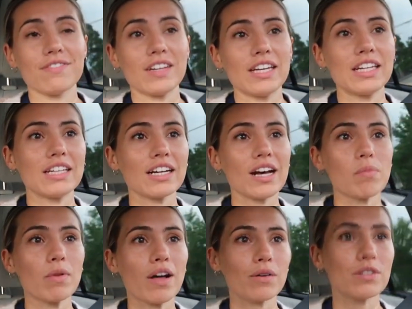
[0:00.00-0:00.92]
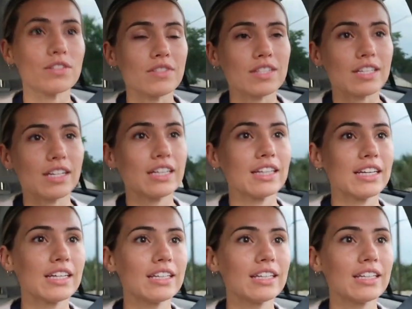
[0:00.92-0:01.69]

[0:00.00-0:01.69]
fit a couple hours of studying